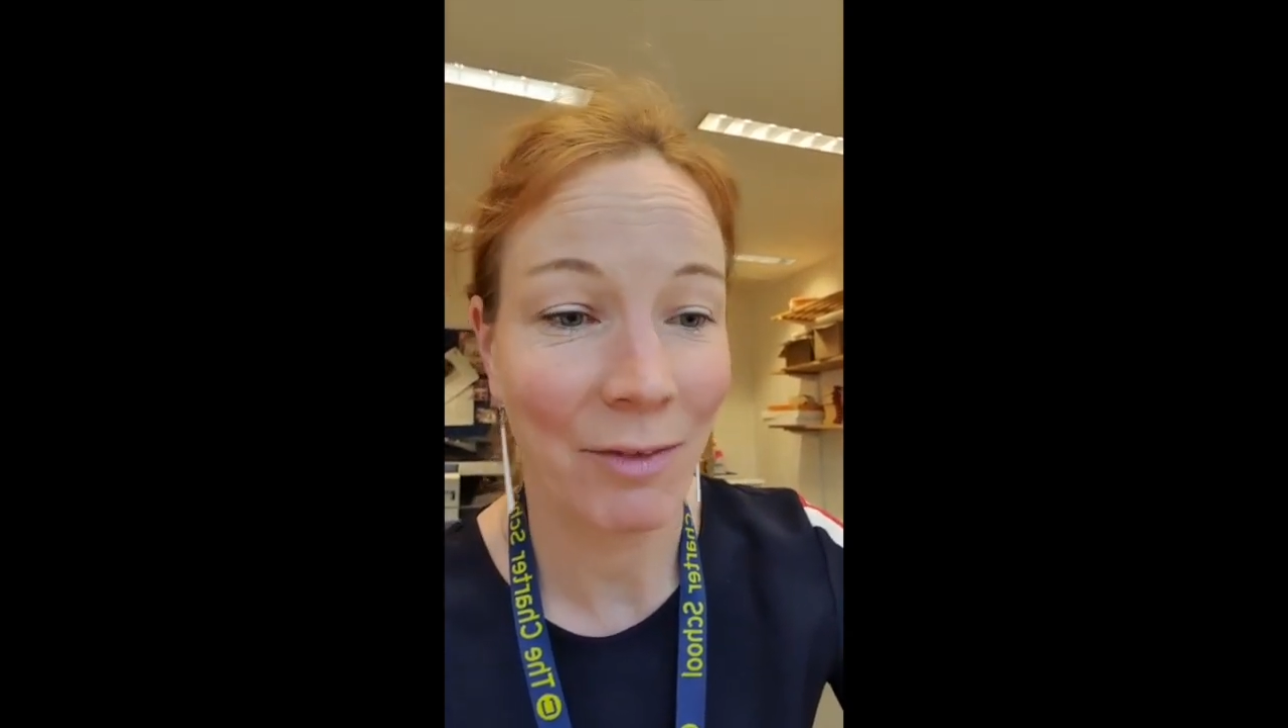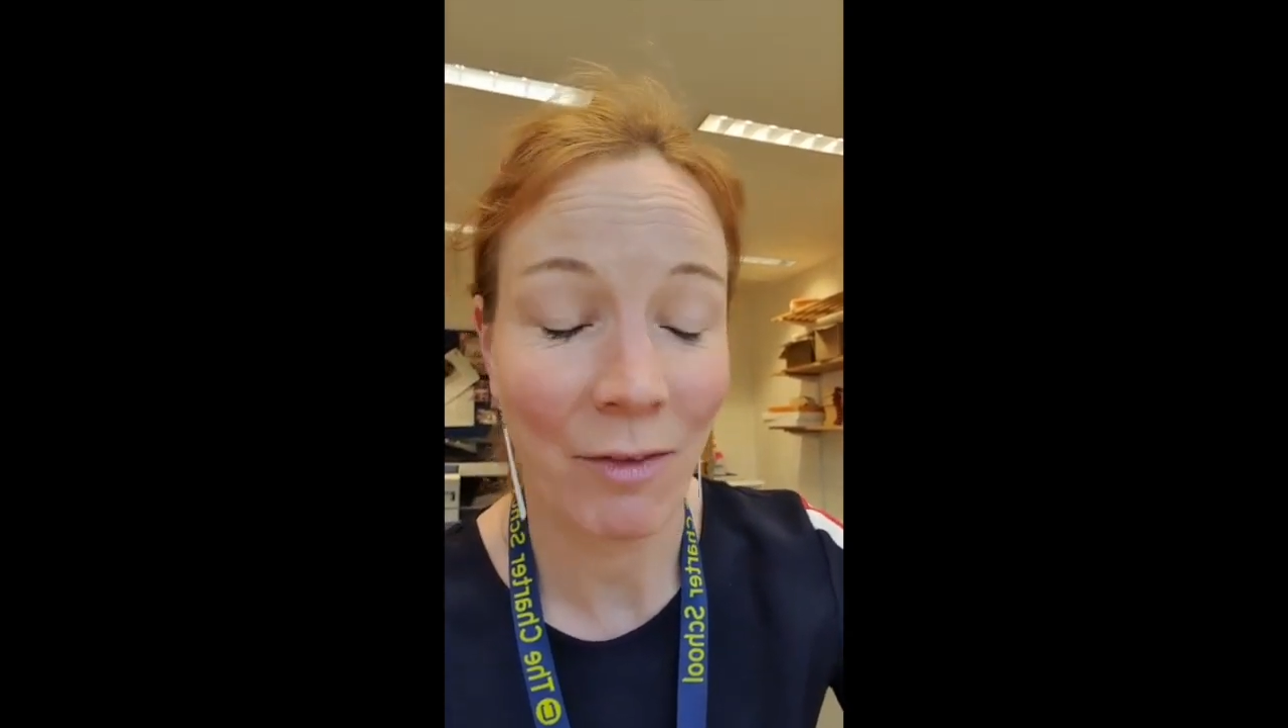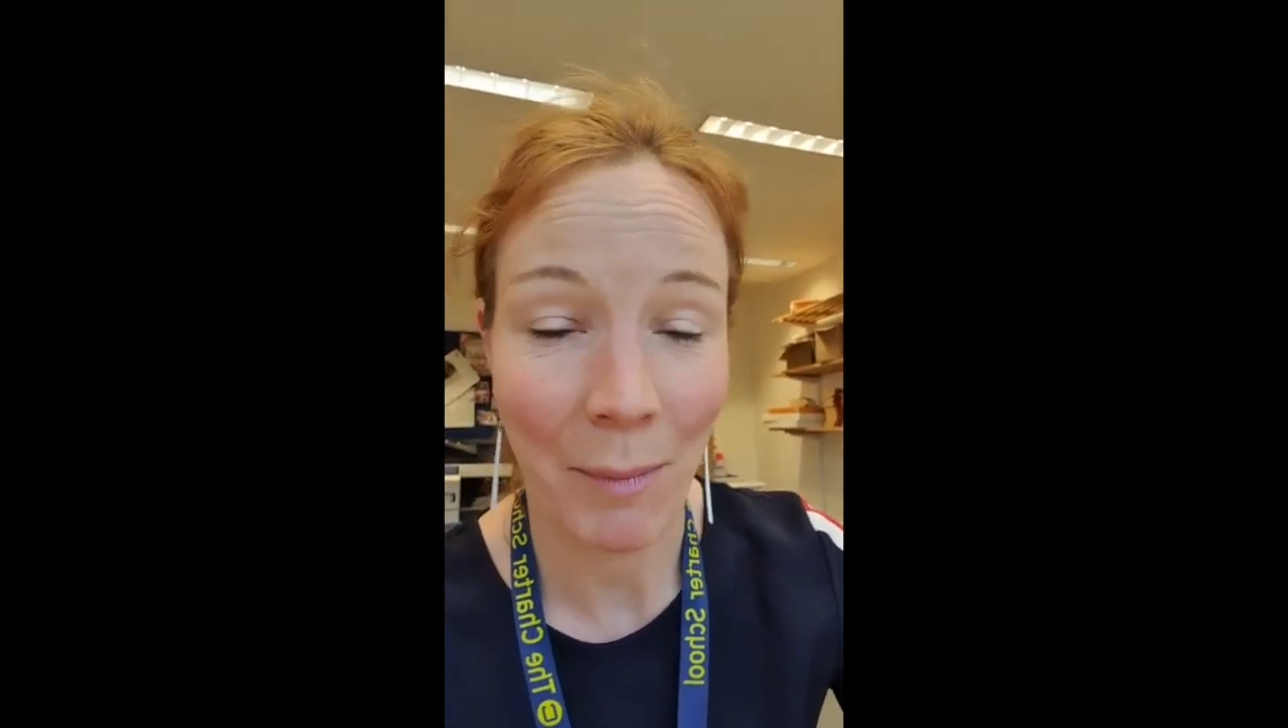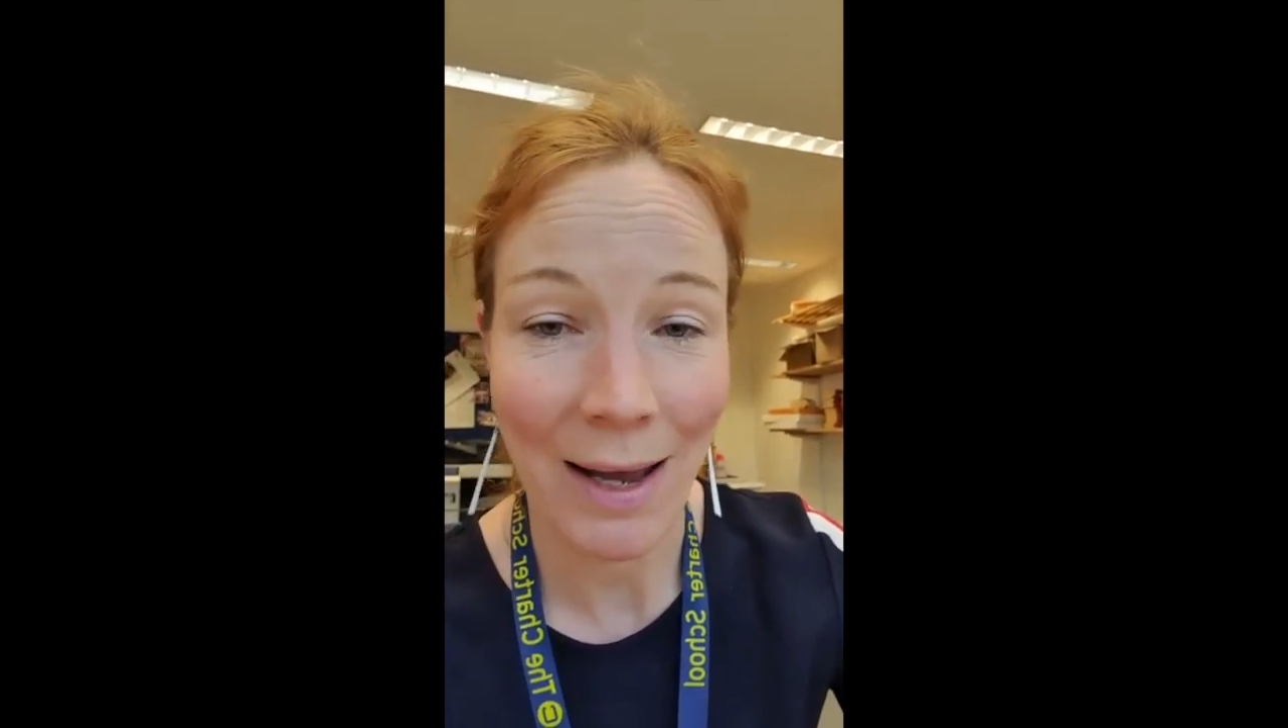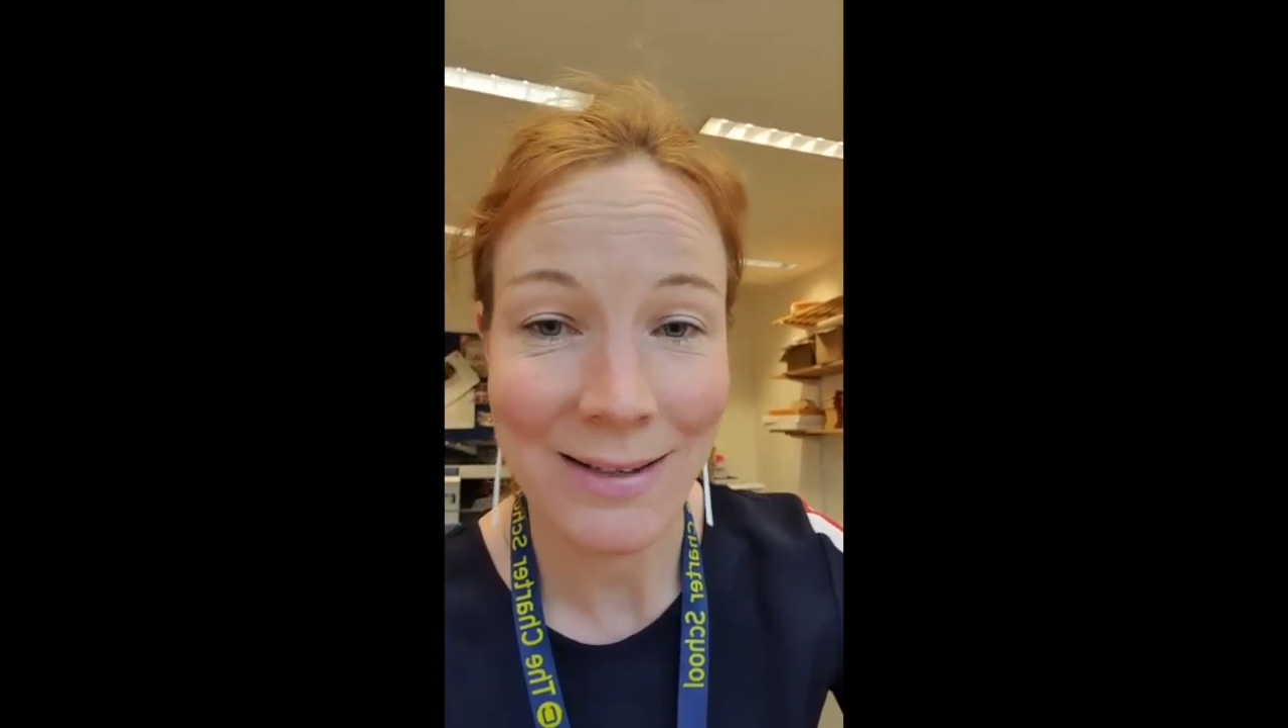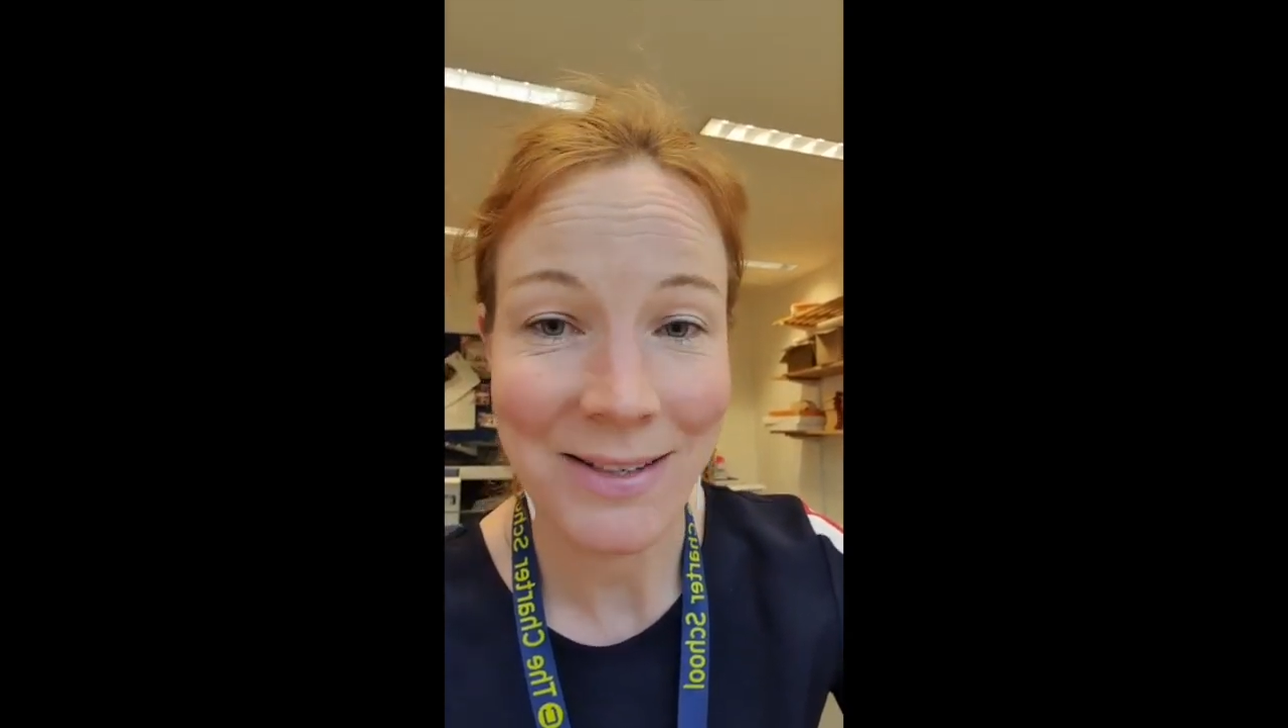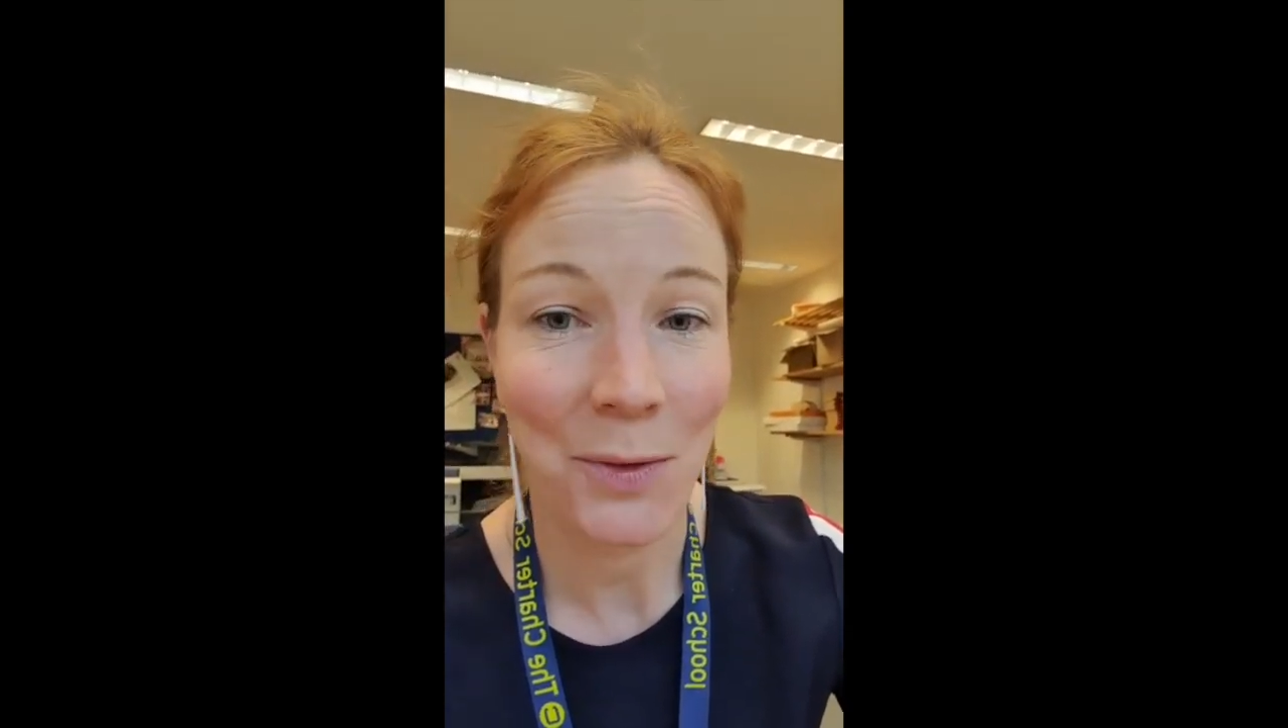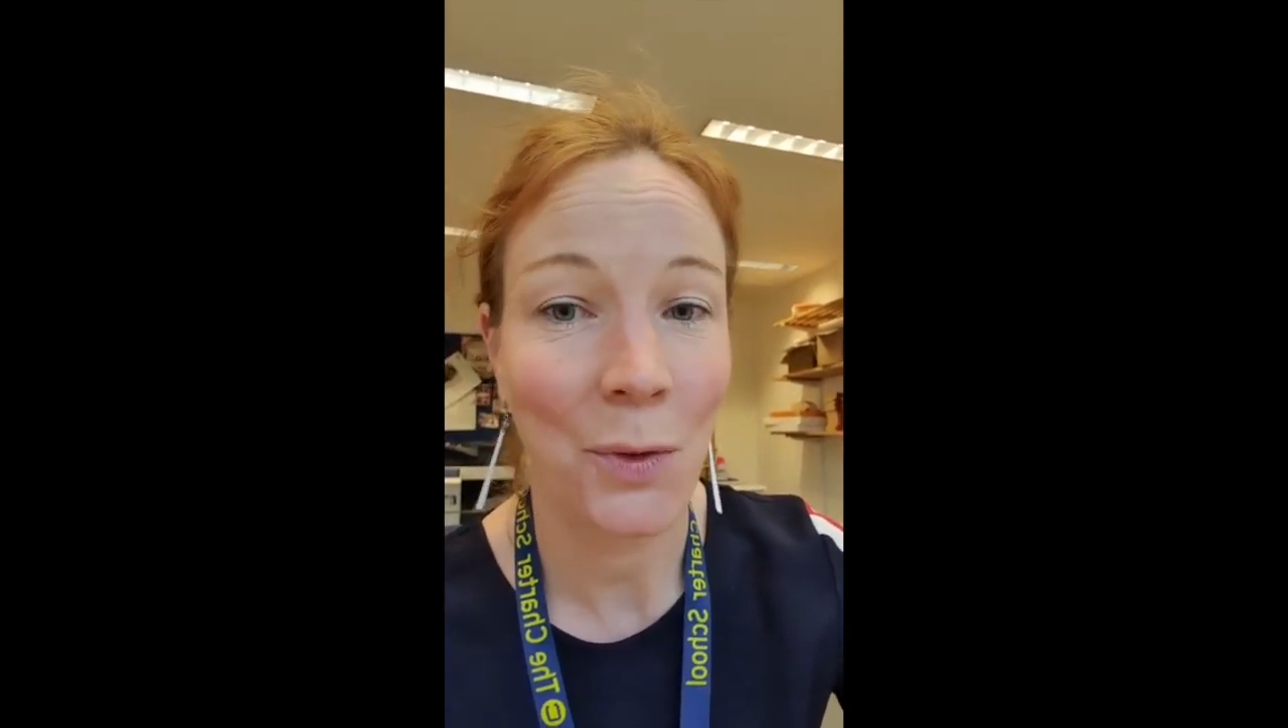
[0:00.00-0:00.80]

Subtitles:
ever met